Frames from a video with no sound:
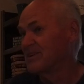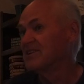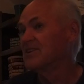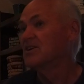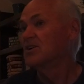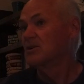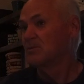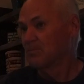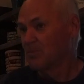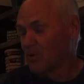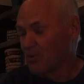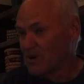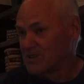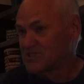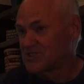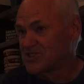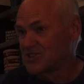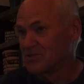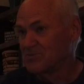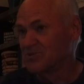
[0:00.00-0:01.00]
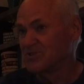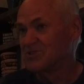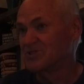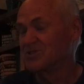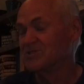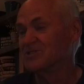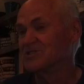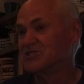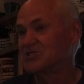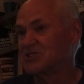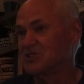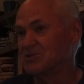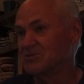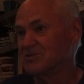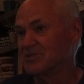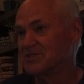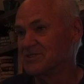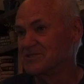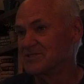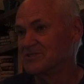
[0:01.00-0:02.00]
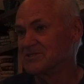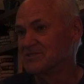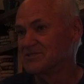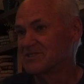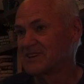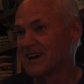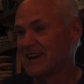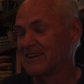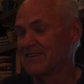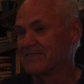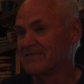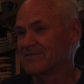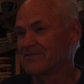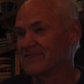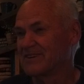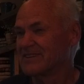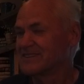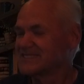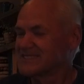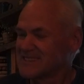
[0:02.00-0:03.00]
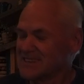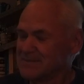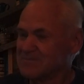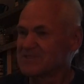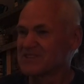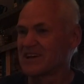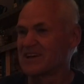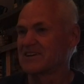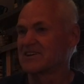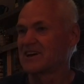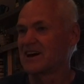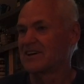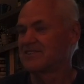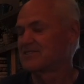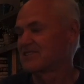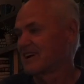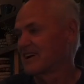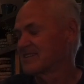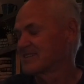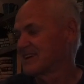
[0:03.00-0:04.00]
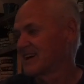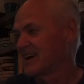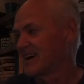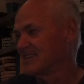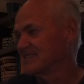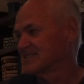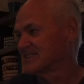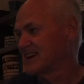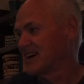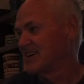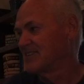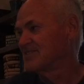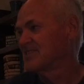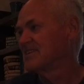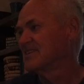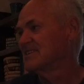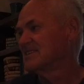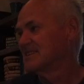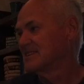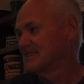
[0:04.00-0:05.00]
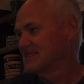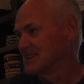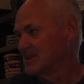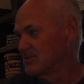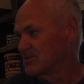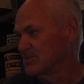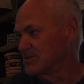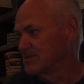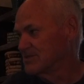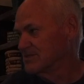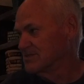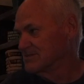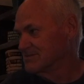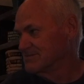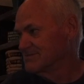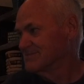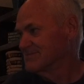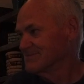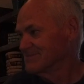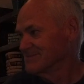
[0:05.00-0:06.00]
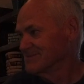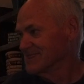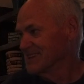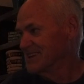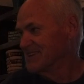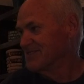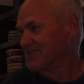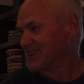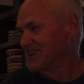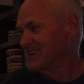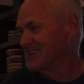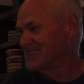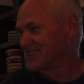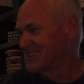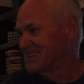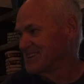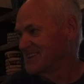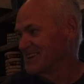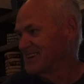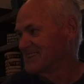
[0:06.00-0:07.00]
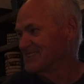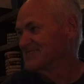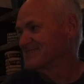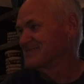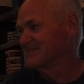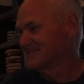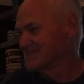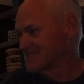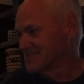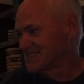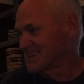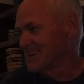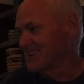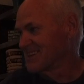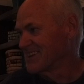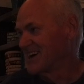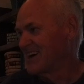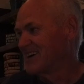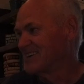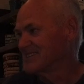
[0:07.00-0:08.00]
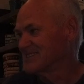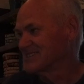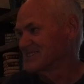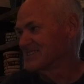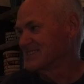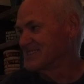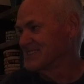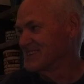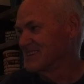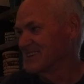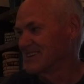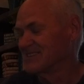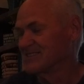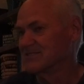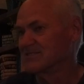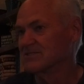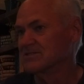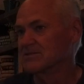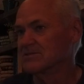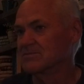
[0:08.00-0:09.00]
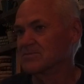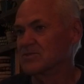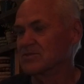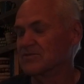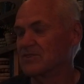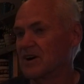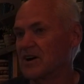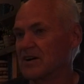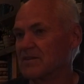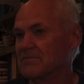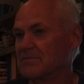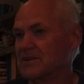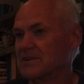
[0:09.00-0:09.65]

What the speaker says: But what she would do is she would kind of, it seems like, contract the house out. They would live in it and then sell the house and move on.